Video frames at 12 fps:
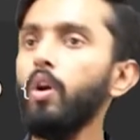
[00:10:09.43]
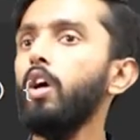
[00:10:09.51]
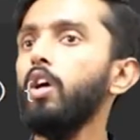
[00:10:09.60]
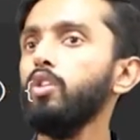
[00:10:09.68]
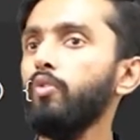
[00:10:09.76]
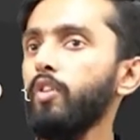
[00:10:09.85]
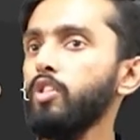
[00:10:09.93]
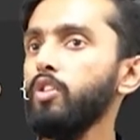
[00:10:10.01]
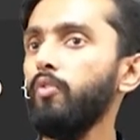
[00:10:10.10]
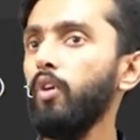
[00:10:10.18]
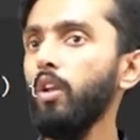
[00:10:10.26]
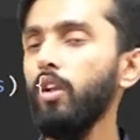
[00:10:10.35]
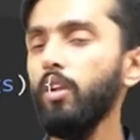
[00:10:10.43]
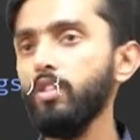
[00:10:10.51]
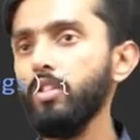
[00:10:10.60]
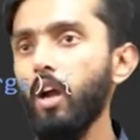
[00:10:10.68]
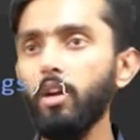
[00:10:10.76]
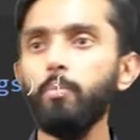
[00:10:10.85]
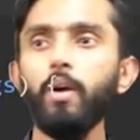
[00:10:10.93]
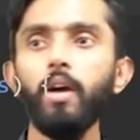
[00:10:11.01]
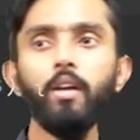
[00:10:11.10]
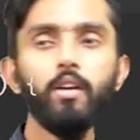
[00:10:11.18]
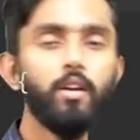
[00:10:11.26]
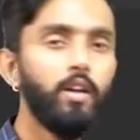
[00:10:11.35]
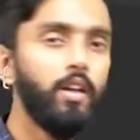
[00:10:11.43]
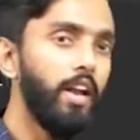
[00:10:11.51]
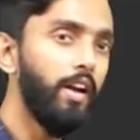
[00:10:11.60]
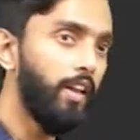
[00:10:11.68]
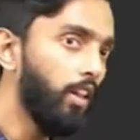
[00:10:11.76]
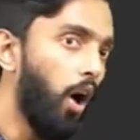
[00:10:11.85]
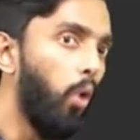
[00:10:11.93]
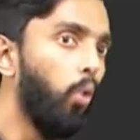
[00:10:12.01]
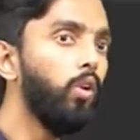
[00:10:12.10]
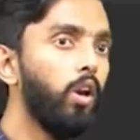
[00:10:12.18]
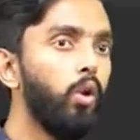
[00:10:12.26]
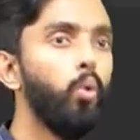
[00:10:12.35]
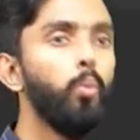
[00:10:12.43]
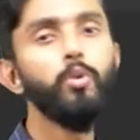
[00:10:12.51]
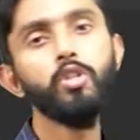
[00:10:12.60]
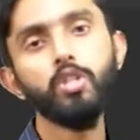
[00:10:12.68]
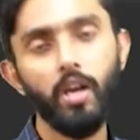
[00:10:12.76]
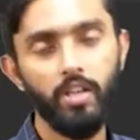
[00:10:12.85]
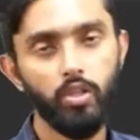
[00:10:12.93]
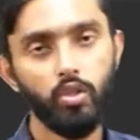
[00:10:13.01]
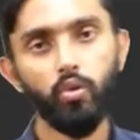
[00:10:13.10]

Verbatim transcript: So first of all, start by creating the outer loop which is i. So